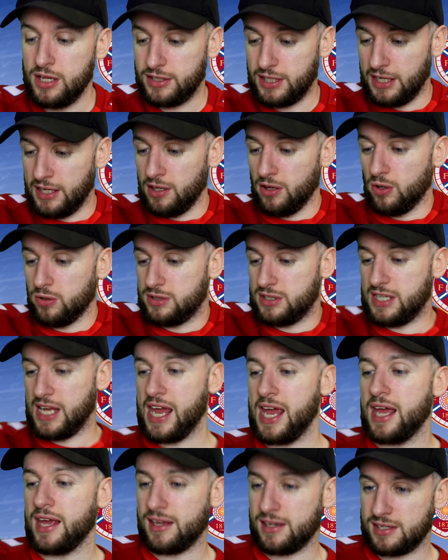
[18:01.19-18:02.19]
Danilo
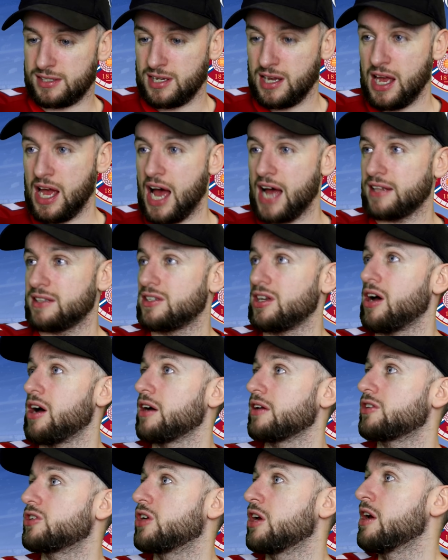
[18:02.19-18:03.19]
takes a
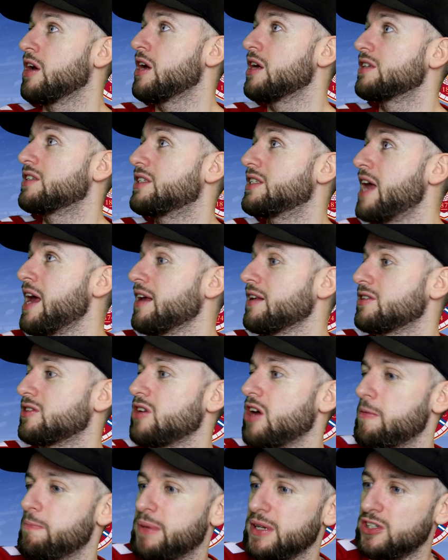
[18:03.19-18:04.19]
touch, sets
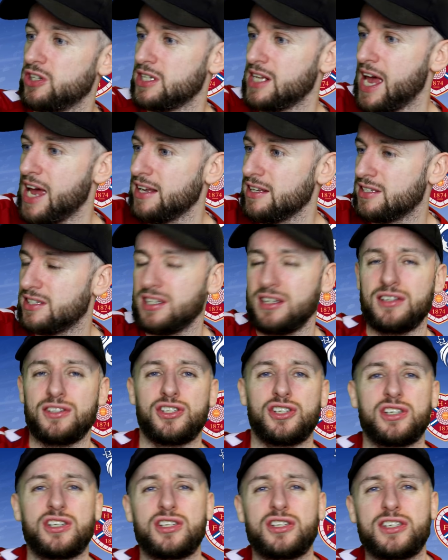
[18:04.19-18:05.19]
up, and just hits it
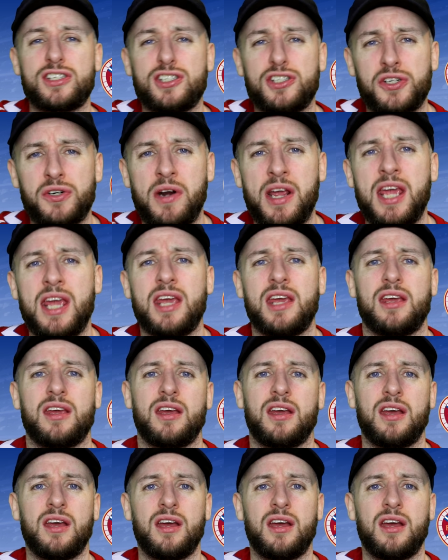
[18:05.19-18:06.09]
straight.